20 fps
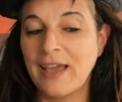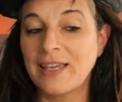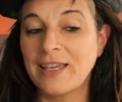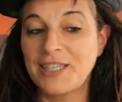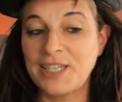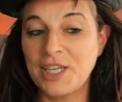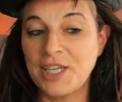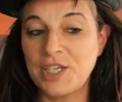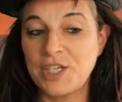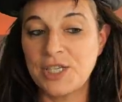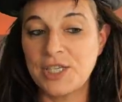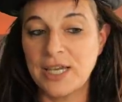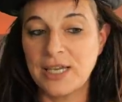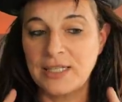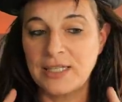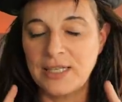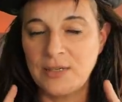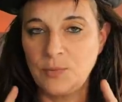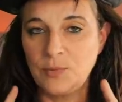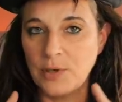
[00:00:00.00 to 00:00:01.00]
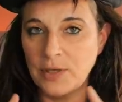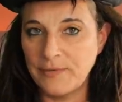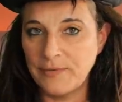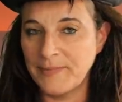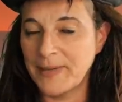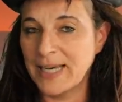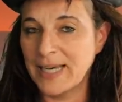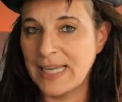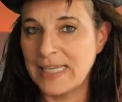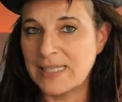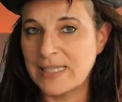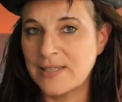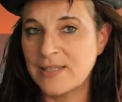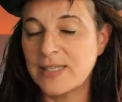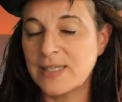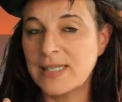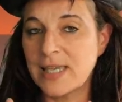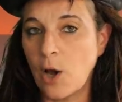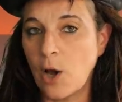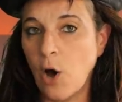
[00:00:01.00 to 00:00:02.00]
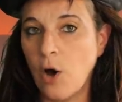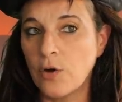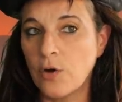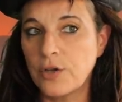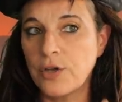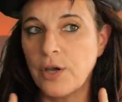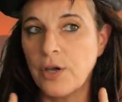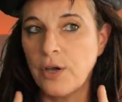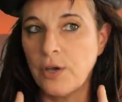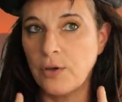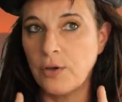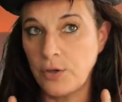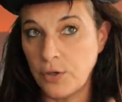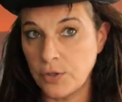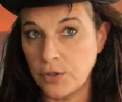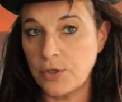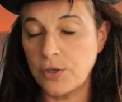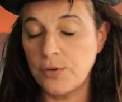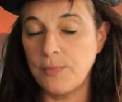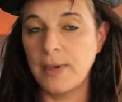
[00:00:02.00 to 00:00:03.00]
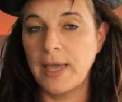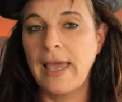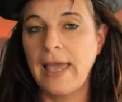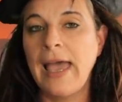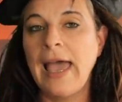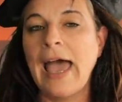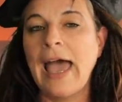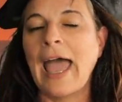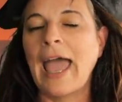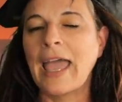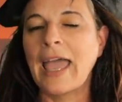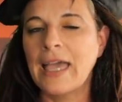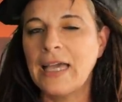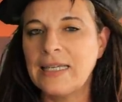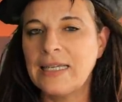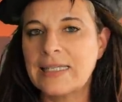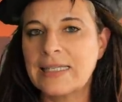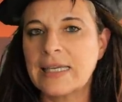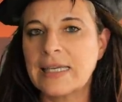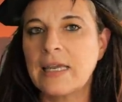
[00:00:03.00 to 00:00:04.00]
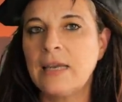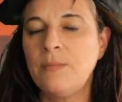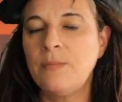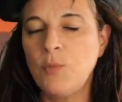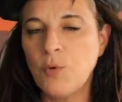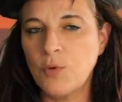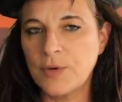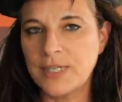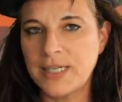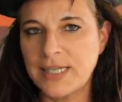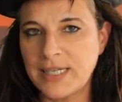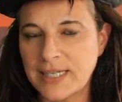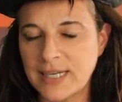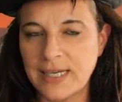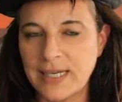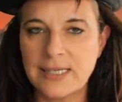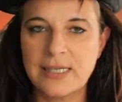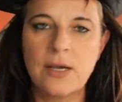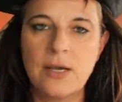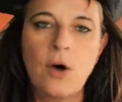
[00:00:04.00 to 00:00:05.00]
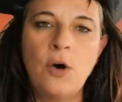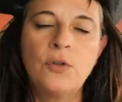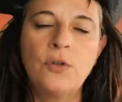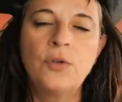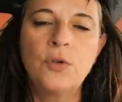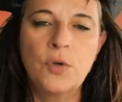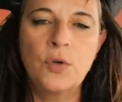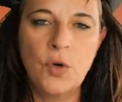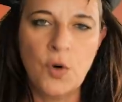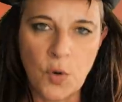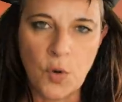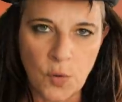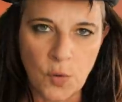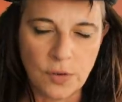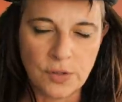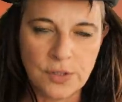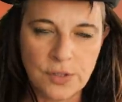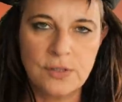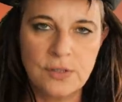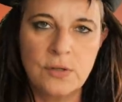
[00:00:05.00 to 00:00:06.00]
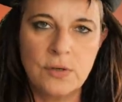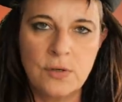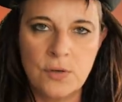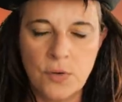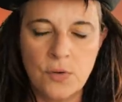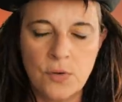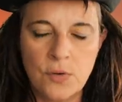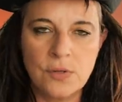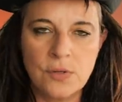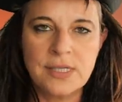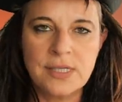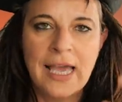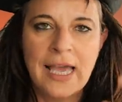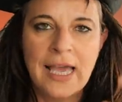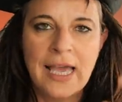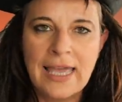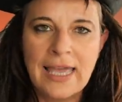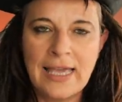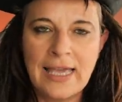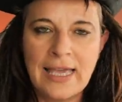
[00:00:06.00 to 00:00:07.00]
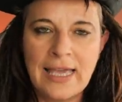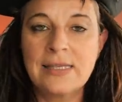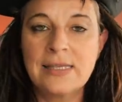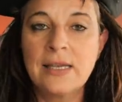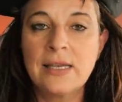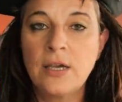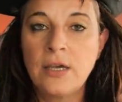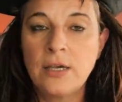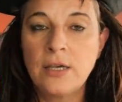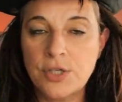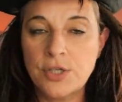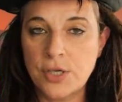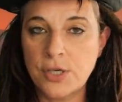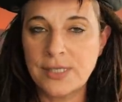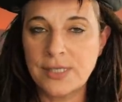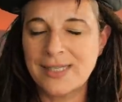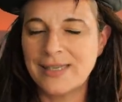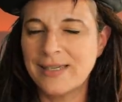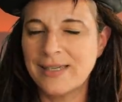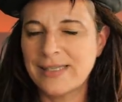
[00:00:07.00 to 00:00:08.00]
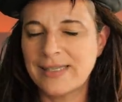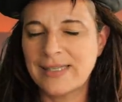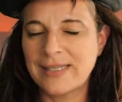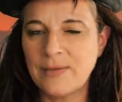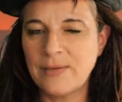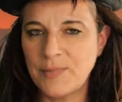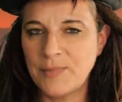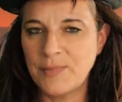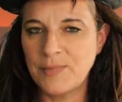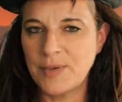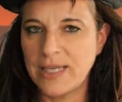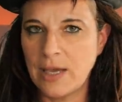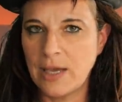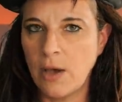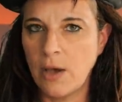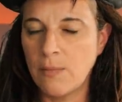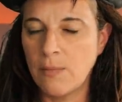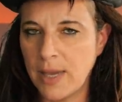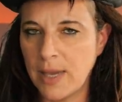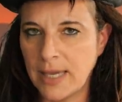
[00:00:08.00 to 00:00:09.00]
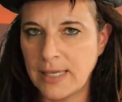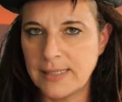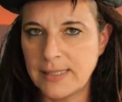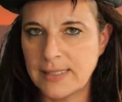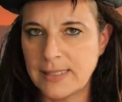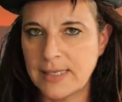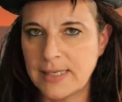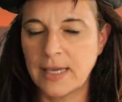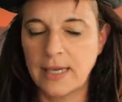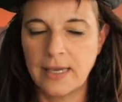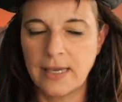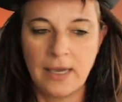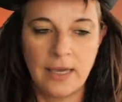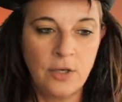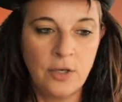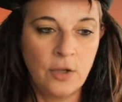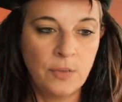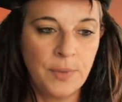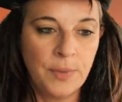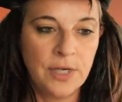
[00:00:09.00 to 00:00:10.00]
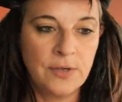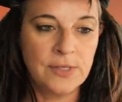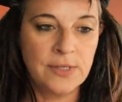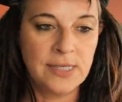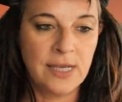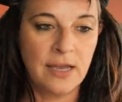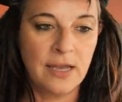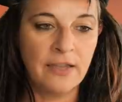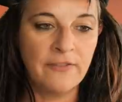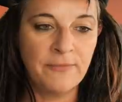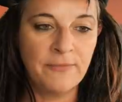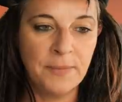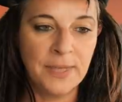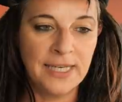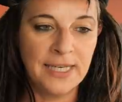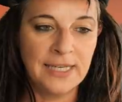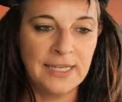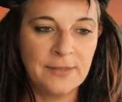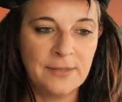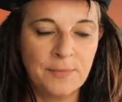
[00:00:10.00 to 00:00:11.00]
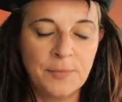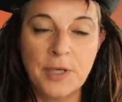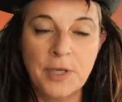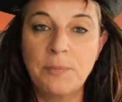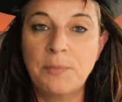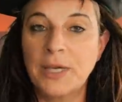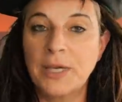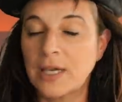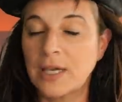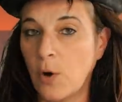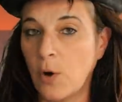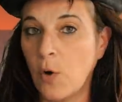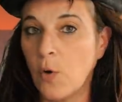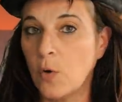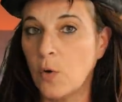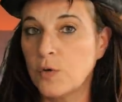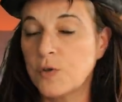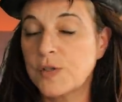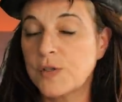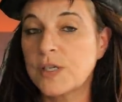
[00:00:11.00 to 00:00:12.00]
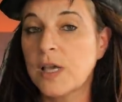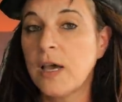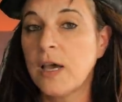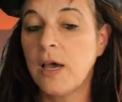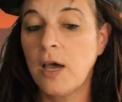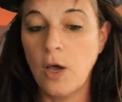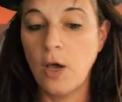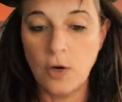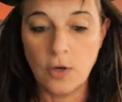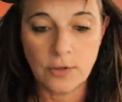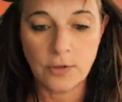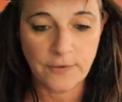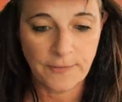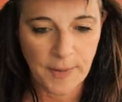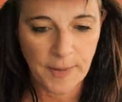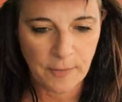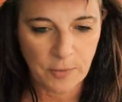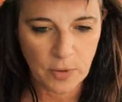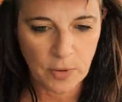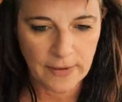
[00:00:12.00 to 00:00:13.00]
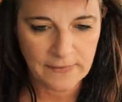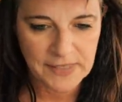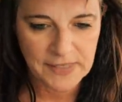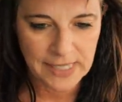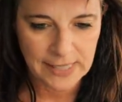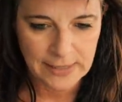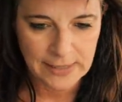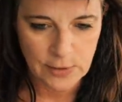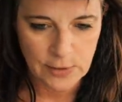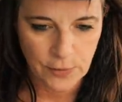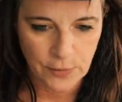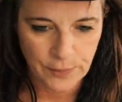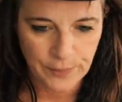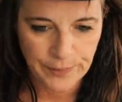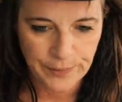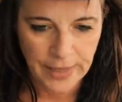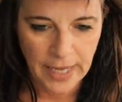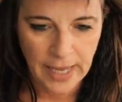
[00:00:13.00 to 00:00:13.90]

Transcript: I teach that in one of my lessons on uh, YouTube and in more details on the course. The course is just simply amazing. And not because I've made it, but because a lot of people have said so.